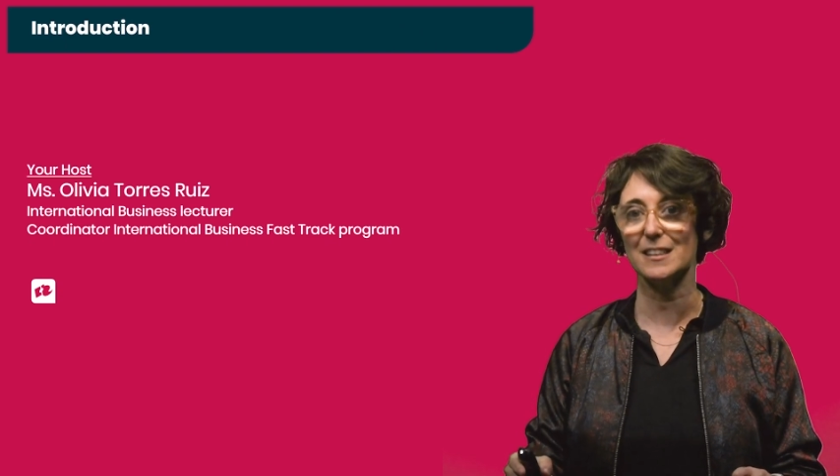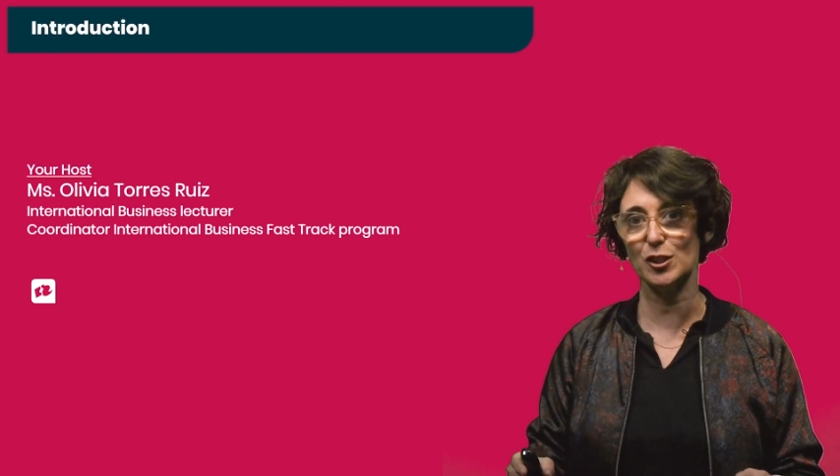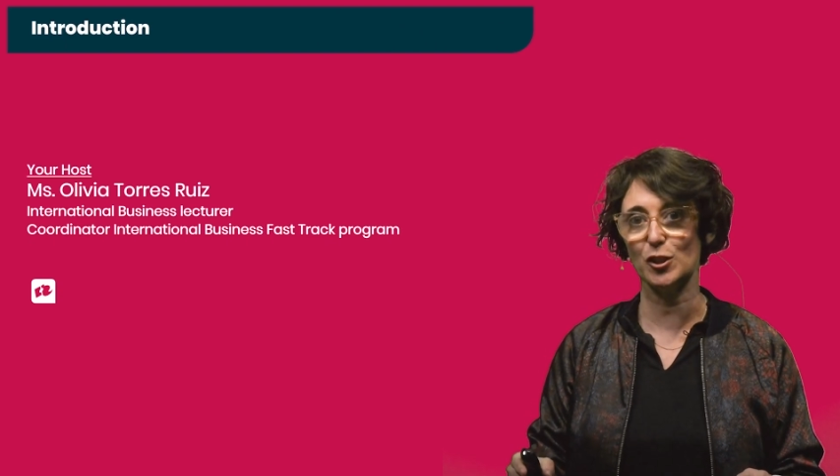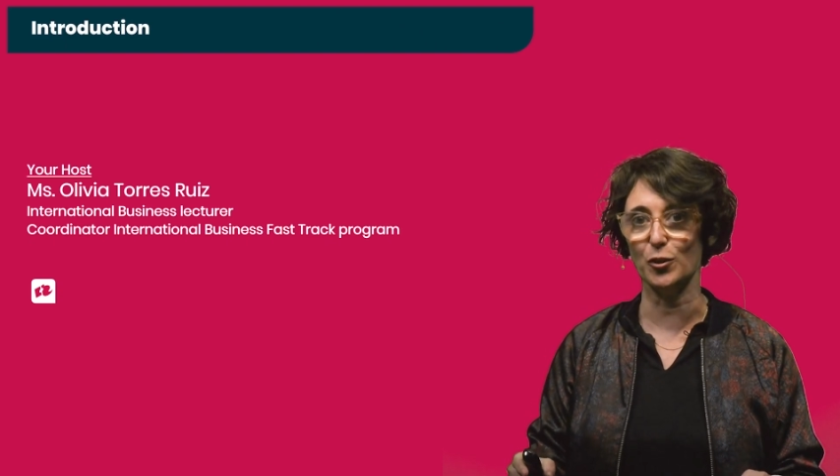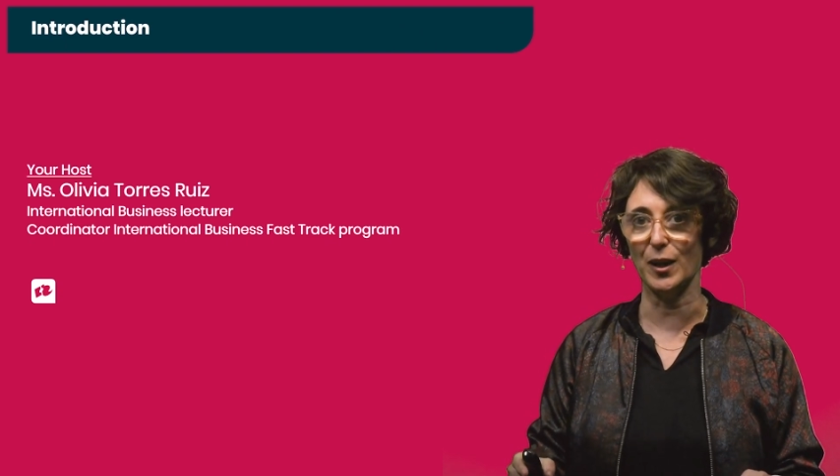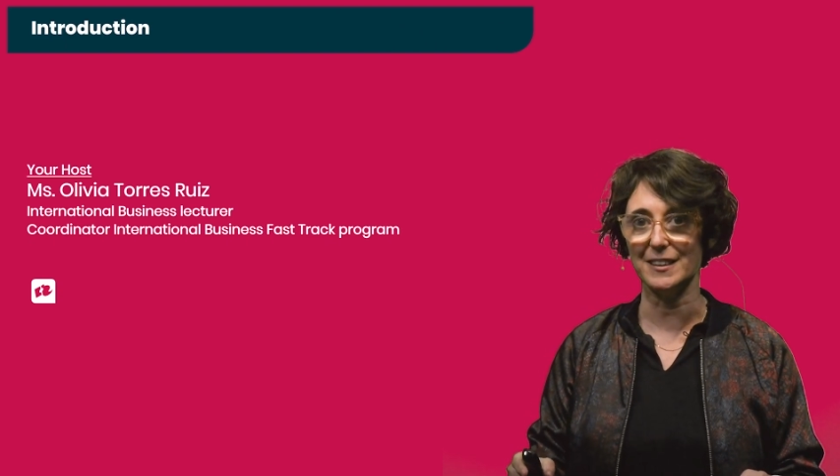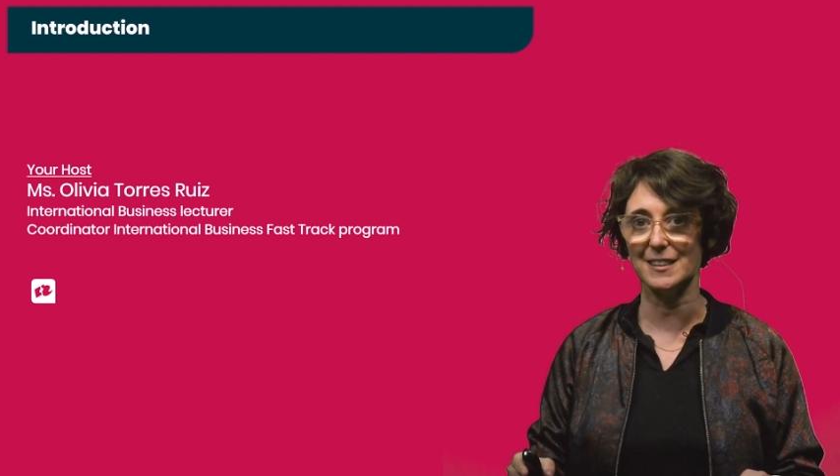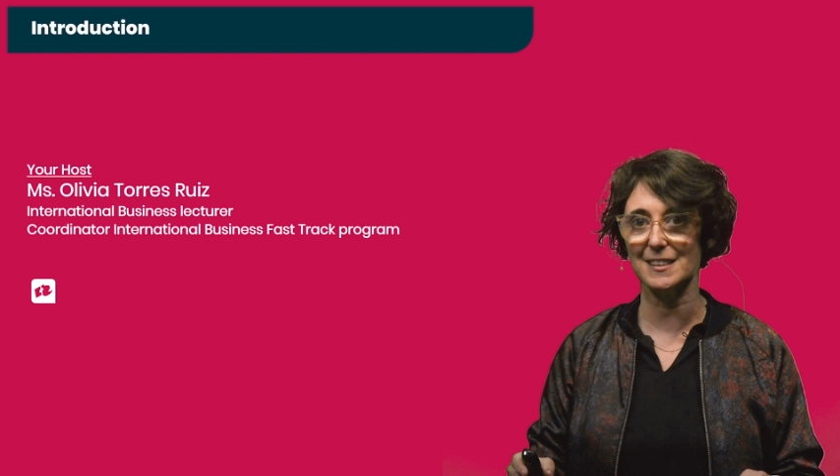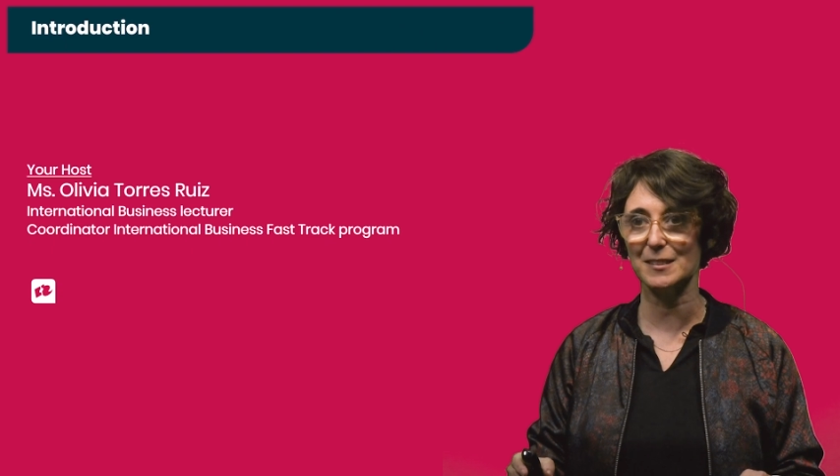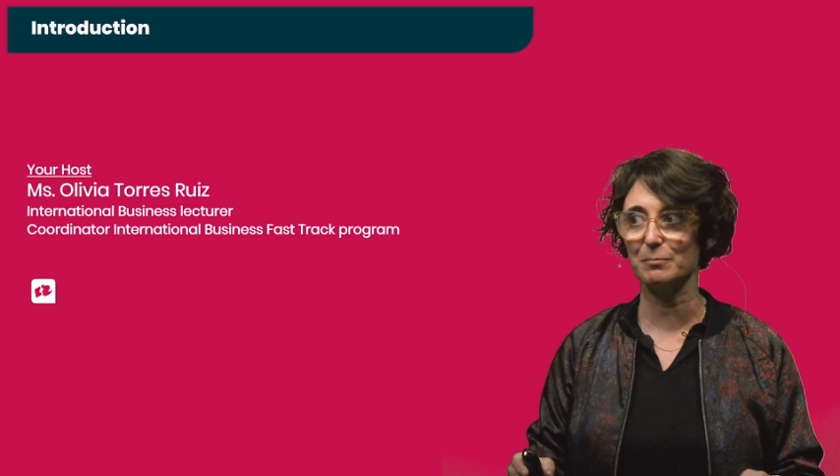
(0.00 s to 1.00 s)

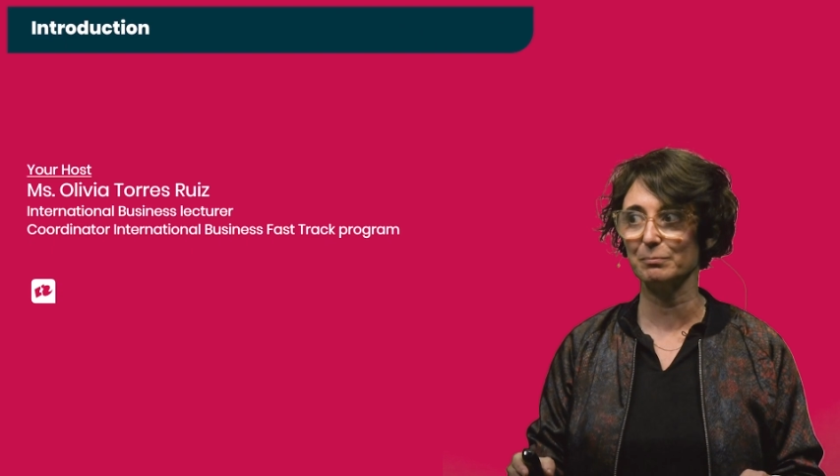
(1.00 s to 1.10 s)
students.